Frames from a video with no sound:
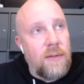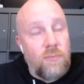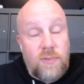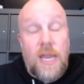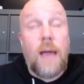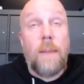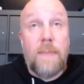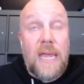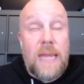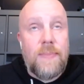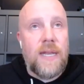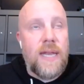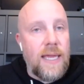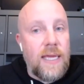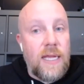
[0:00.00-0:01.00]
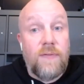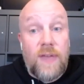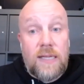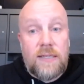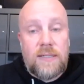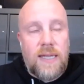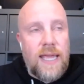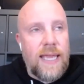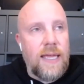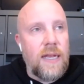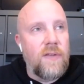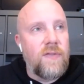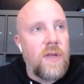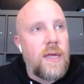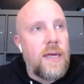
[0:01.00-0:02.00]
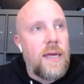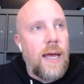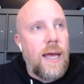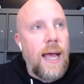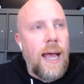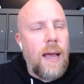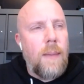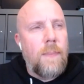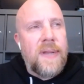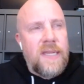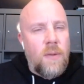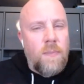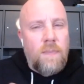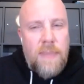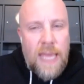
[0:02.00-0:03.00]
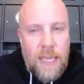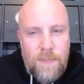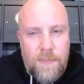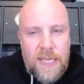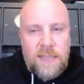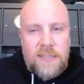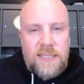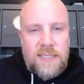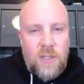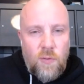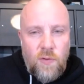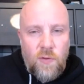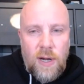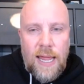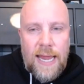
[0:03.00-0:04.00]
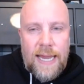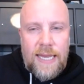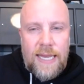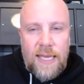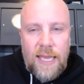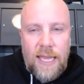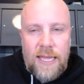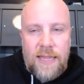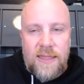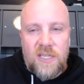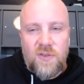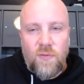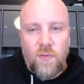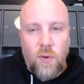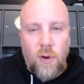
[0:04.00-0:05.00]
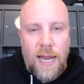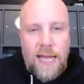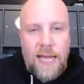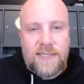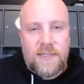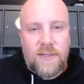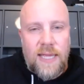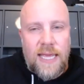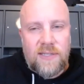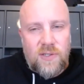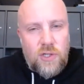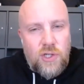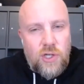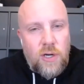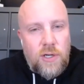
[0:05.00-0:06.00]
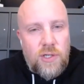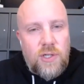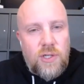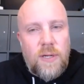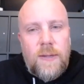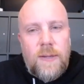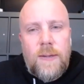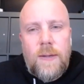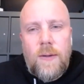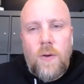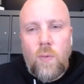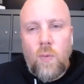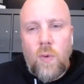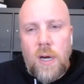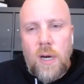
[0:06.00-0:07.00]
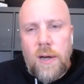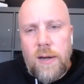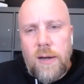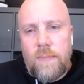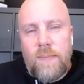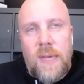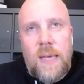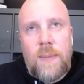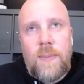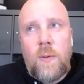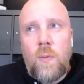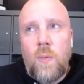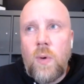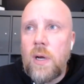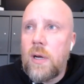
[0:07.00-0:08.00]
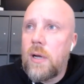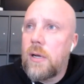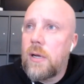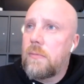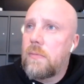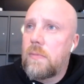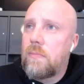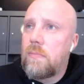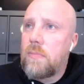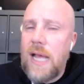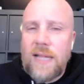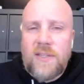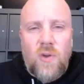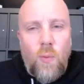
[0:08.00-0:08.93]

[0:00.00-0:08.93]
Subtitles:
not maybe negative, is negative. But there may be a silver lining in this for us as the church, where maybe God's